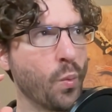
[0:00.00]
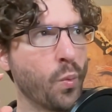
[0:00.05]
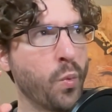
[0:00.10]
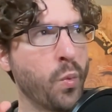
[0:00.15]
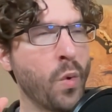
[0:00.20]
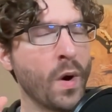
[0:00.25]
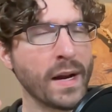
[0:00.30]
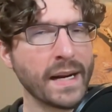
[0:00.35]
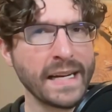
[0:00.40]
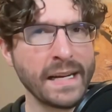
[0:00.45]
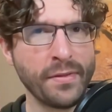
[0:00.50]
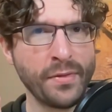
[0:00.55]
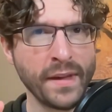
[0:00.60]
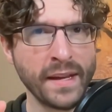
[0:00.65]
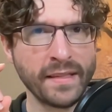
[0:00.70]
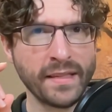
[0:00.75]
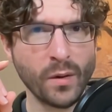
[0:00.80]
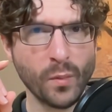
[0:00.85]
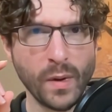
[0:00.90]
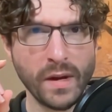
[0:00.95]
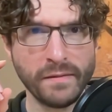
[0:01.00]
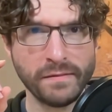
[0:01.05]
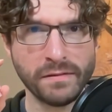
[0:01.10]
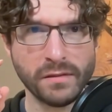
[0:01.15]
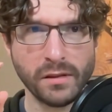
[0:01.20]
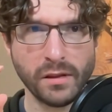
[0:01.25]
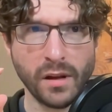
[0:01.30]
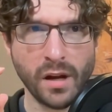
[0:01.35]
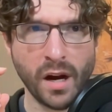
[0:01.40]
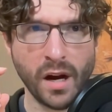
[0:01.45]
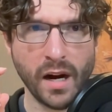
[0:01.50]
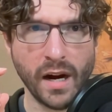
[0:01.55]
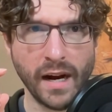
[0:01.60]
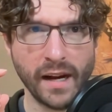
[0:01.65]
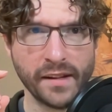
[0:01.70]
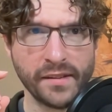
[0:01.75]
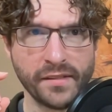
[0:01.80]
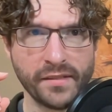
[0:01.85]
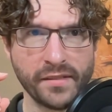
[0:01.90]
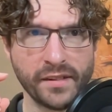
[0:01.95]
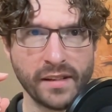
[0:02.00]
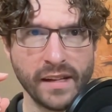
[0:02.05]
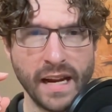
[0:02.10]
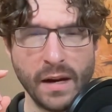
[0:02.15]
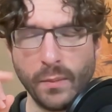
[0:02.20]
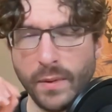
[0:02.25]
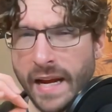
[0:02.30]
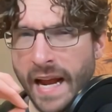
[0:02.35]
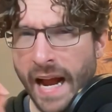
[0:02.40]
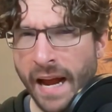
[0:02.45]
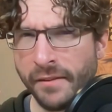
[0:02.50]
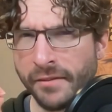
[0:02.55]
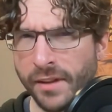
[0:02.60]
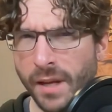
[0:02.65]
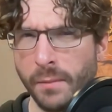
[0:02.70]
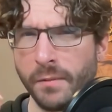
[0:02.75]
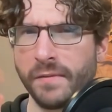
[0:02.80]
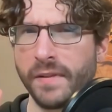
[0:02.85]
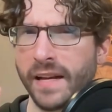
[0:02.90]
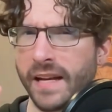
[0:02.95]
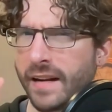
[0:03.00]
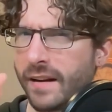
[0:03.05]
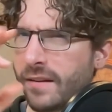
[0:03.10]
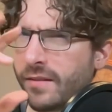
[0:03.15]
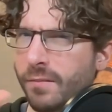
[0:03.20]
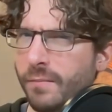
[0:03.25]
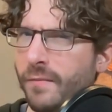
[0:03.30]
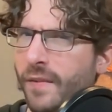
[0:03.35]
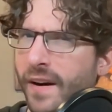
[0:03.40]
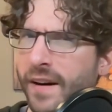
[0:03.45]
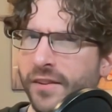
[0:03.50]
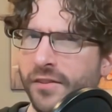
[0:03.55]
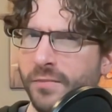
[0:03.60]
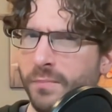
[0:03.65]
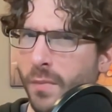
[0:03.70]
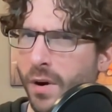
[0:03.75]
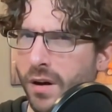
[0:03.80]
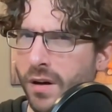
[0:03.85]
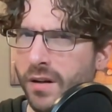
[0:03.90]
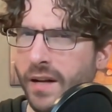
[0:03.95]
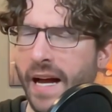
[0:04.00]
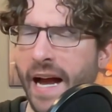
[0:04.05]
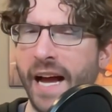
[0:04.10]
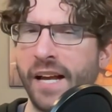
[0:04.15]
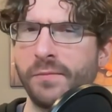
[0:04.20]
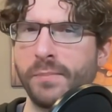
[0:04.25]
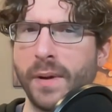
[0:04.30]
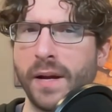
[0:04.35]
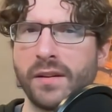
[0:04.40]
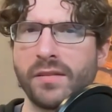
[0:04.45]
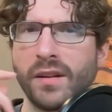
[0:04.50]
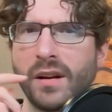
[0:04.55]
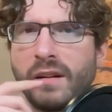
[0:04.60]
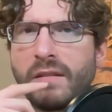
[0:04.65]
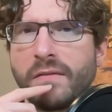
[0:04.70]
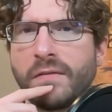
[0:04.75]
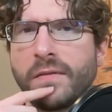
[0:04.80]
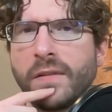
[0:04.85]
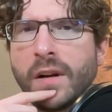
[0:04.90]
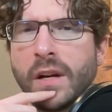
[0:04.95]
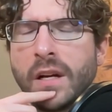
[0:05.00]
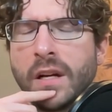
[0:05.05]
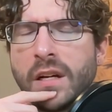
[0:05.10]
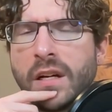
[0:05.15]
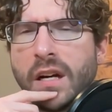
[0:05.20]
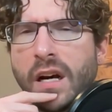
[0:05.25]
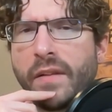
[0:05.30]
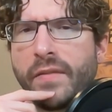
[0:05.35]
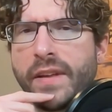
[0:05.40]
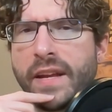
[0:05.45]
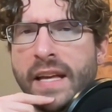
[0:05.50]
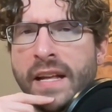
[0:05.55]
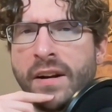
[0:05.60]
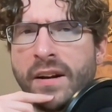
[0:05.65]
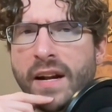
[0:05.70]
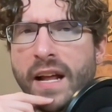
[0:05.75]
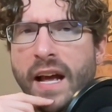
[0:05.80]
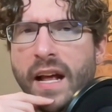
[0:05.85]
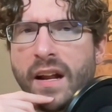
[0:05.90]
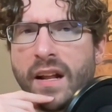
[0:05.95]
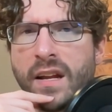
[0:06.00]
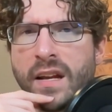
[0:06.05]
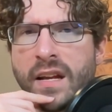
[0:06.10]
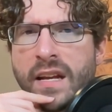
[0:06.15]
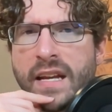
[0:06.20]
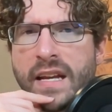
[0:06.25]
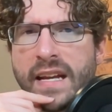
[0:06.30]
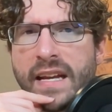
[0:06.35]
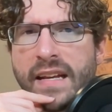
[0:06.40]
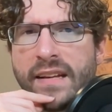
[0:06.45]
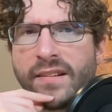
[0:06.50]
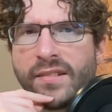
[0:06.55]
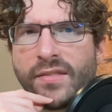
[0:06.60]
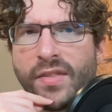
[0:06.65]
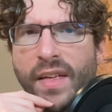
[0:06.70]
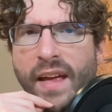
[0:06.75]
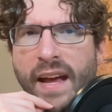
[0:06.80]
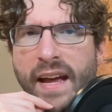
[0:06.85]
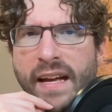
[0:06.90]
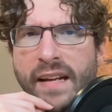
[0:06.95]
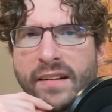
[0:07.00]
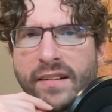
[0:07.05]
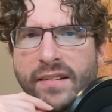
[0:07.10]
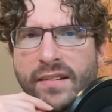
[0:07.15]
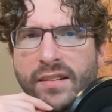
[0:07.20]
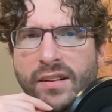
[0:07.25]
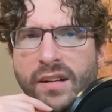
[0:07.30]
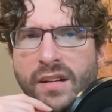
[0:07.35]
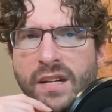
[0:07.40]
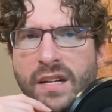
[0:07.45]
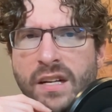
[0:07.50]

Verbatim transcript: what I think that we've lost, and we have some of it in some very small aspects of the internet, is that